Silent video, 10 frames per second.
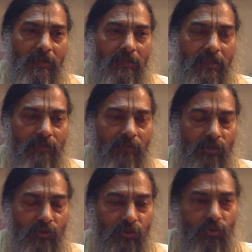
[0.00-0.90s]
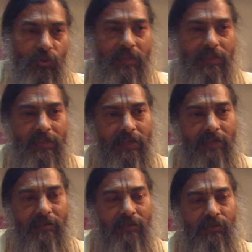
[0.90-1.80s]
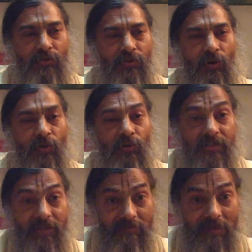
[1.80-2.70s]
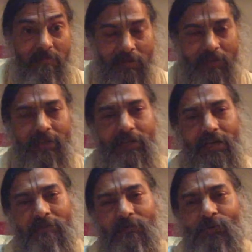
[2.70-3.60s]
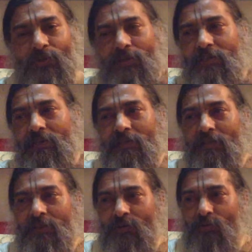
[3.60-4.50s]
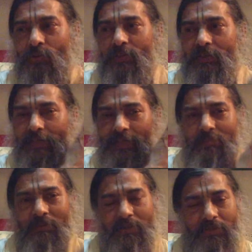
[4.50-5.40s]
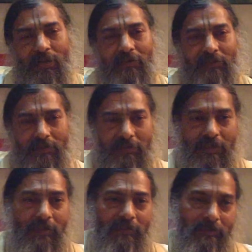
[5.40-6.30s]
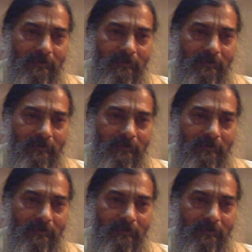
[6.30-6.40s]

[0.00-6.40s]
then when you do that kirtan, you should always remember that I am doing what the great personalities did.